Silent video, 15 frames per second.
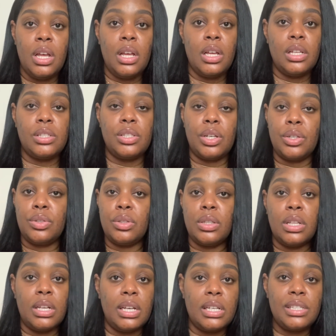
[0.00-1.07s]
certain
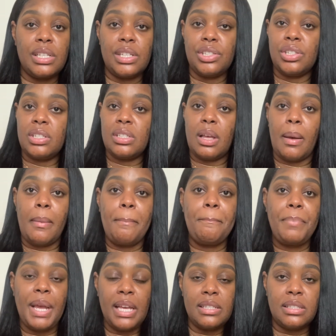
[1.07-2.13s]
looks and just a
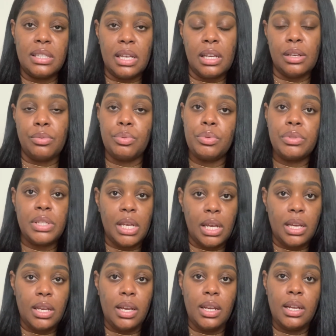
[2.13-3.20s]
basic
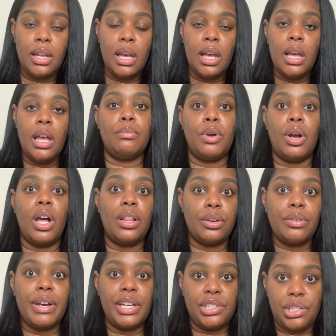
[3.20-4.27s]
routine. Color
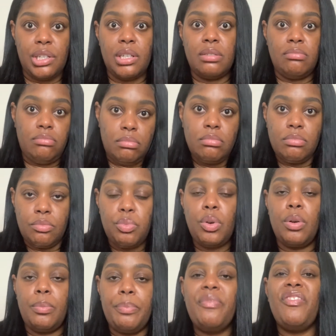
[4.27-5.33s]
correction
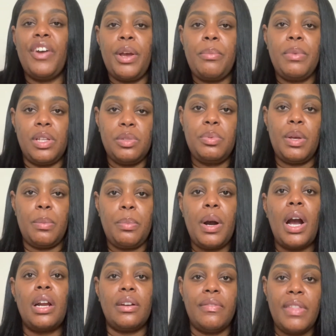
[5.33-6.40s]
will very much be a
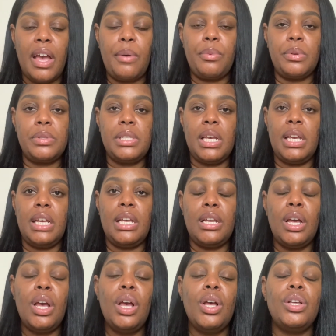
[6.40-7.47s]
part of that routine.
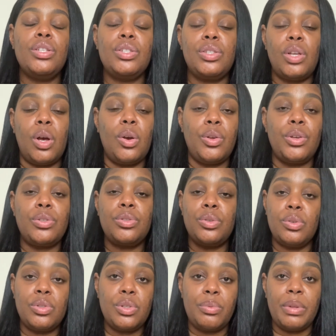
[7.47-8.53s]
So your
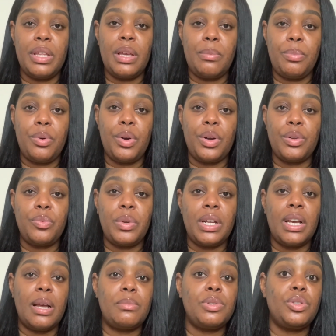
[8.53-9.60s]
tools are really important when
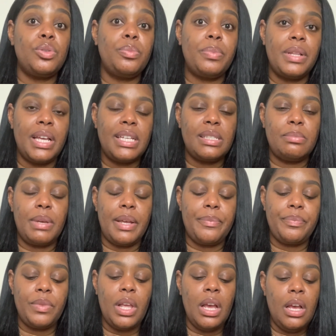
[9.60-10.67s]
it comes to placement.
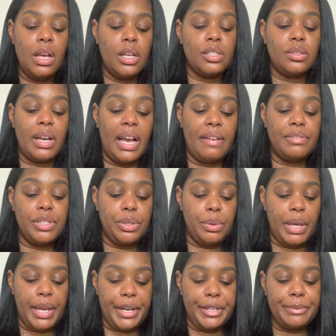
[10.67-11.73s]
So I have two
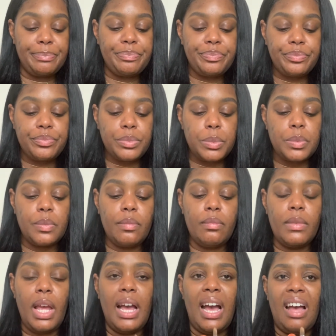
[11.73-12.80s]
here.
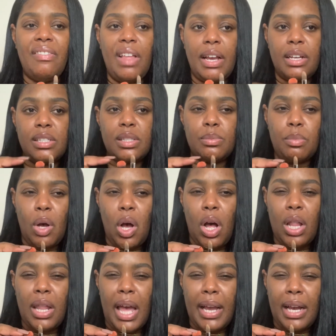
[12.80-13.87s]
I have like a
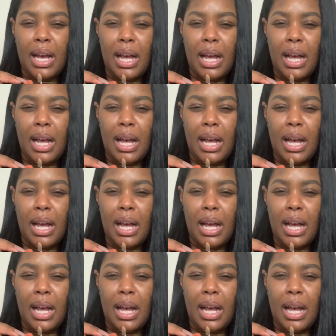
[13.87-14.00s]
small like